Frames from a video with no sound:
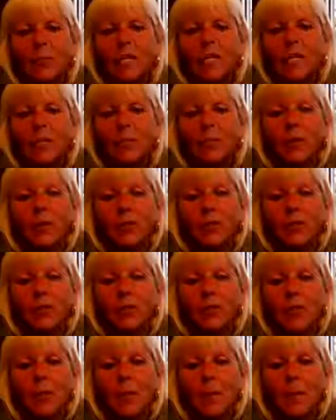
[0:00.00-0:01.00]
when the curtains
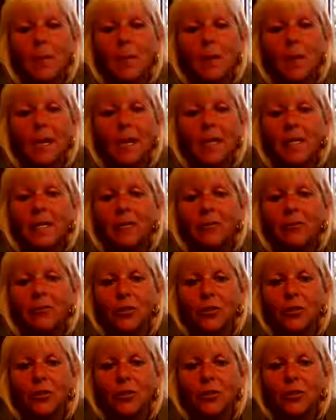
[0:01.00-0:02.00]
go back. You're
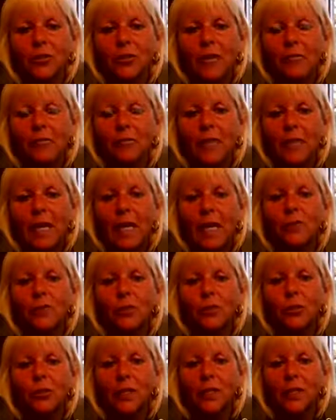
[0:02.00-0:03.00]
stood there for a live
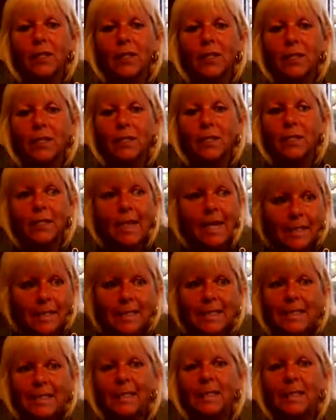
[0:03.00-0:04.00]
audience, and it's
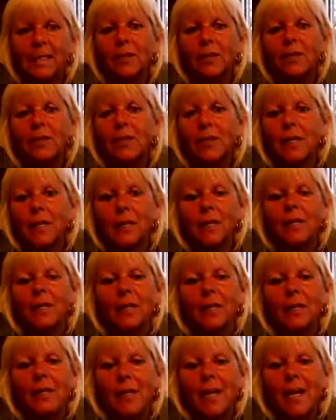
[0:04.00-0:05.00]
televised.
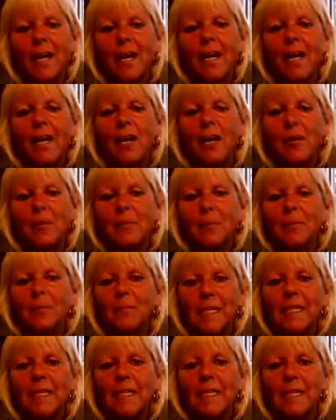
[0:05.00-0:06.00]

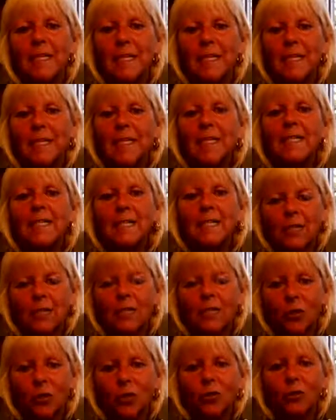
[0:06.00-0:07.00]
It's easy
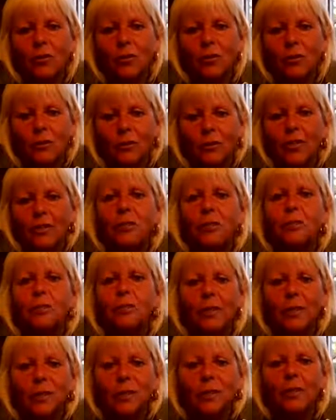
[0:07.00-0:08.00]
not, to fall
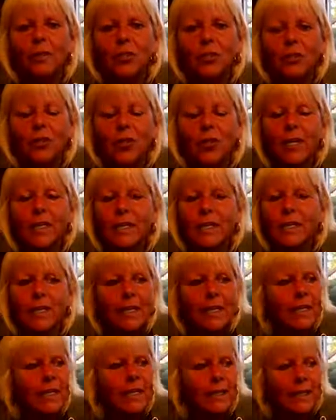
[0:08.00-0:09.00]
into distress.
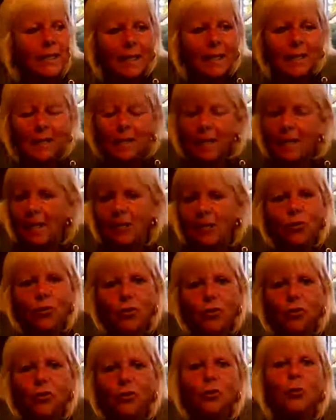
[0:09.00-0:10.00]
And I just
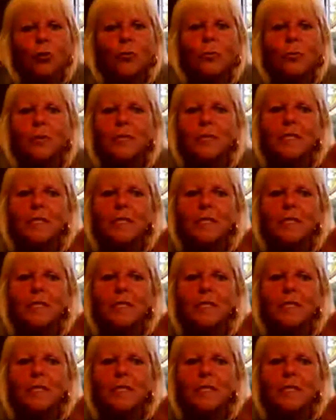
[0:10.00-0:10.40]
took myself